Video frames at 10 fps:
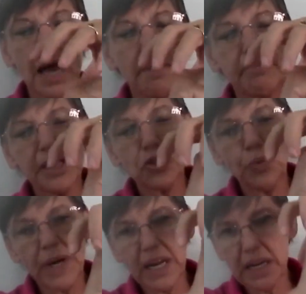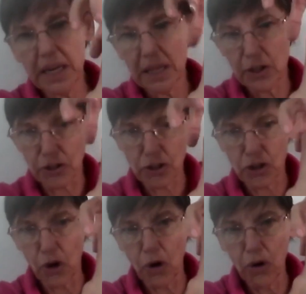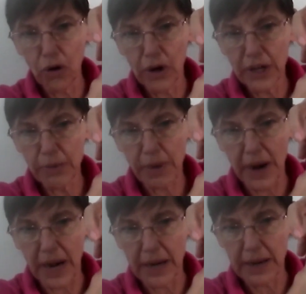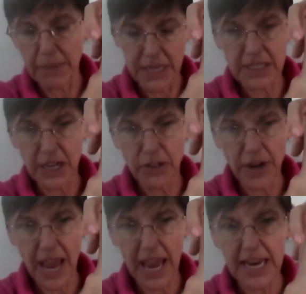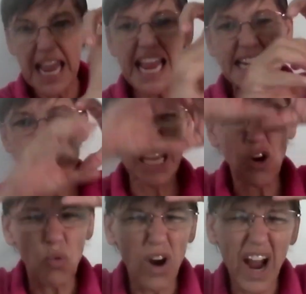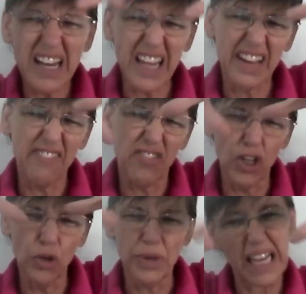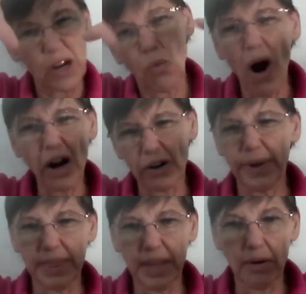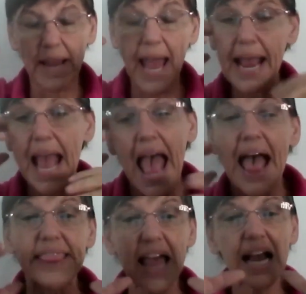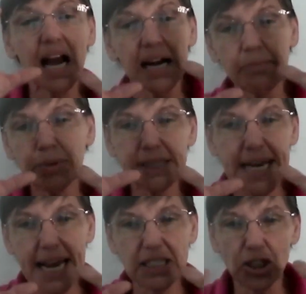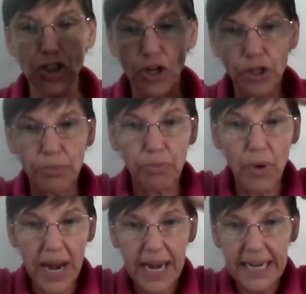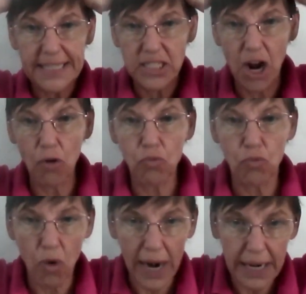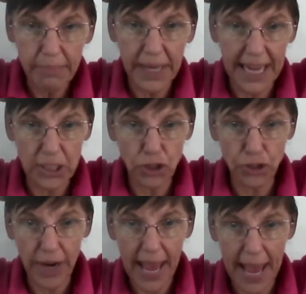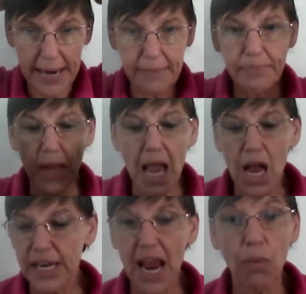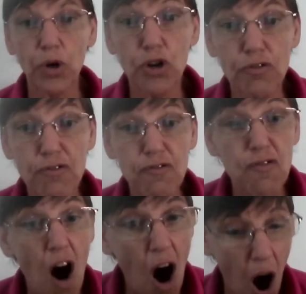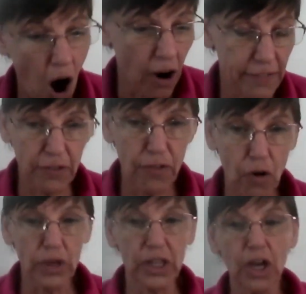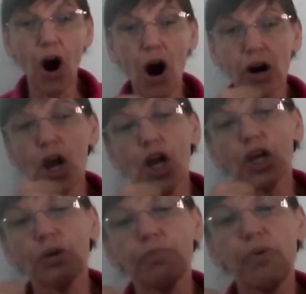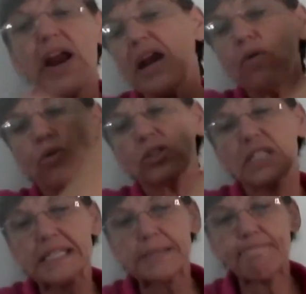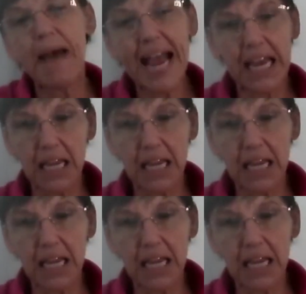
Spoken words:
between your skull and your brain, inside your head, is kind of like fluid, like water in there, okay? And that kind of protects it so your brain is not right up against your head. Now, when you fall, if you fall really hard, your brain will smack